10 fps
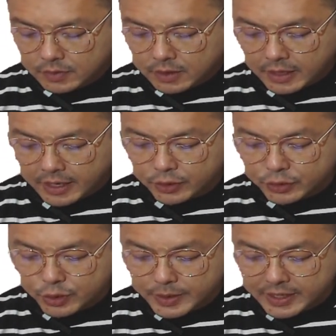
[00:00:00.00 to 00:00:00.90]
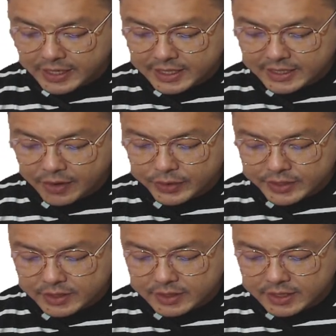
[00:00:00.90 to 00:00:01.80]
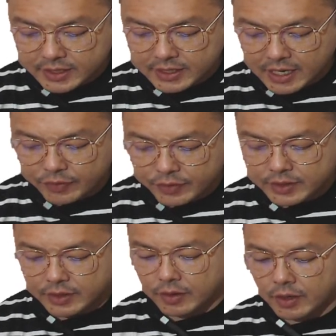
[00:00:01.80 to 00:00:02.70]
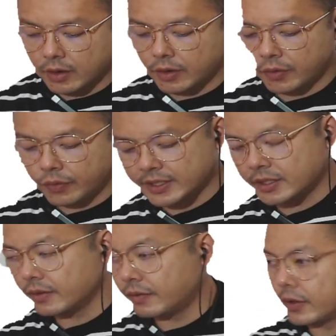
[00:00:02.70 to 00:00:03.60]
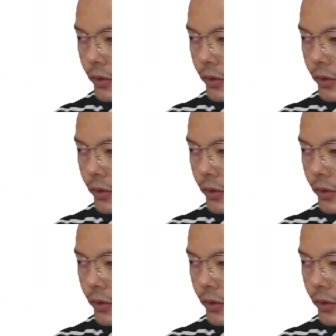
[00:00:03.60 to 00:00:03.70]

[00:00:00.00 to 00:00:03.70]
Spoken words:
And assuming there's just air resistance, is there a resistive force?